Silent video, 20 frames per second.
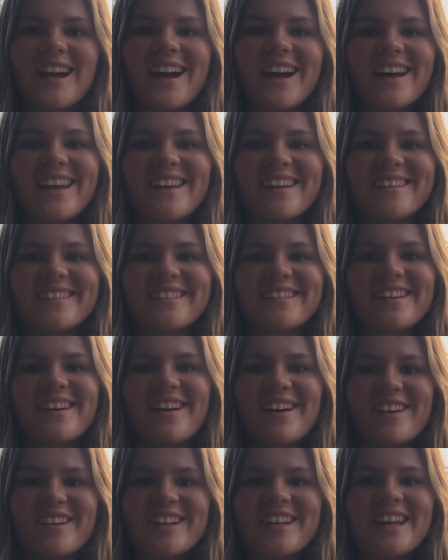Hi,
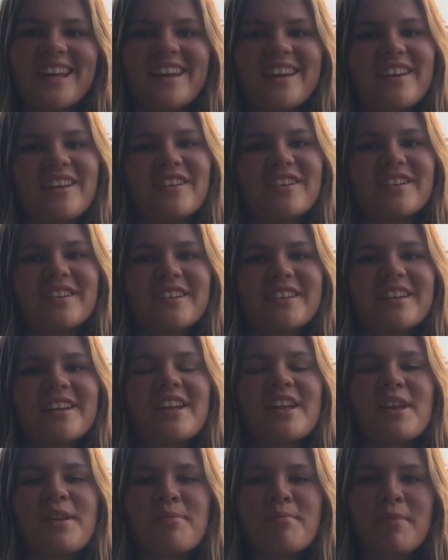Anna Kay here.
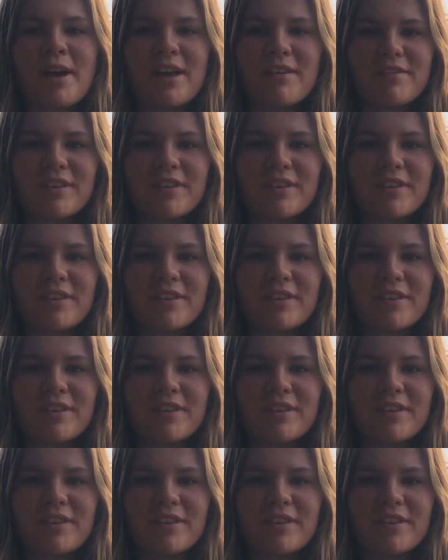My